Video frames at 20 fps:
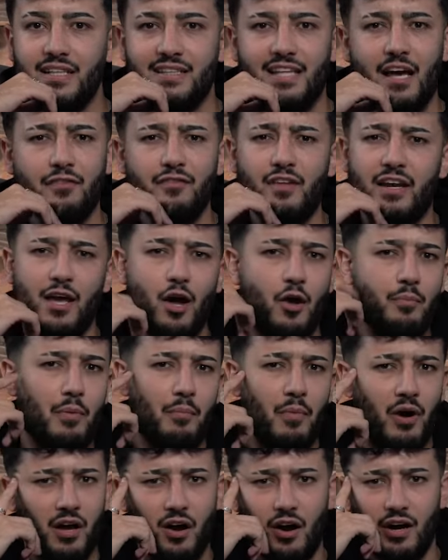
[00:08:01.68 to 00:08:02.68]
it definitely
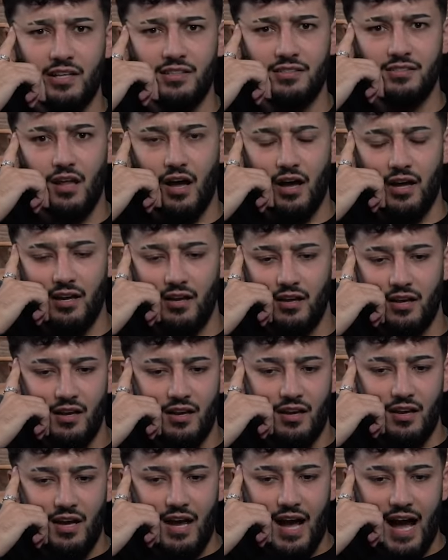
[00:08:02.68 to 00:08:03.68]
opened my eyes. Like,
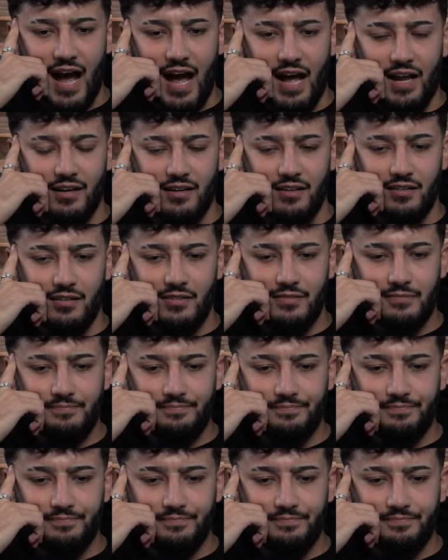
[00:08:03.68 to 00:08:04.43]
and